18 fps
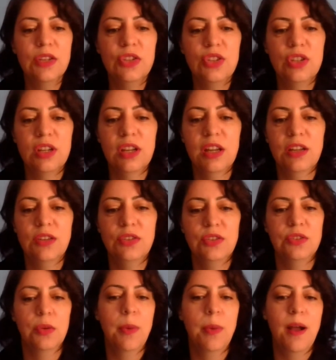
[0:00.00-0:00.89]

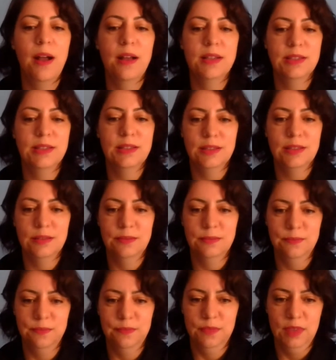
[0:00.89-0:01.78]
change your past,
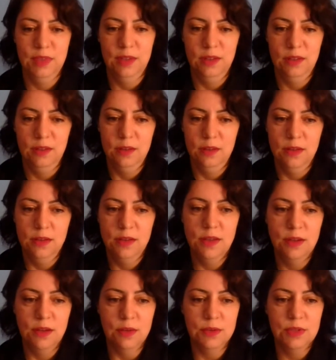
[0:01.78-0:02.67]

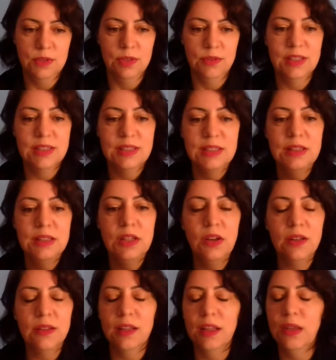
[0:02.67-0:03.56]
so there's
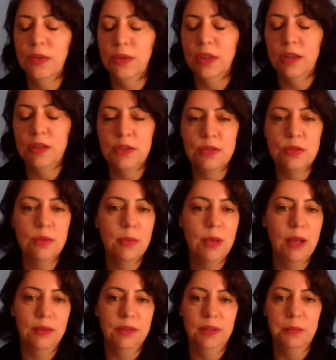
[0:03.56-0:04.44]
nothing you can do
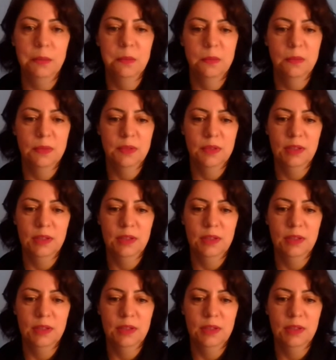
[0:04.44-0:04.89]
about them.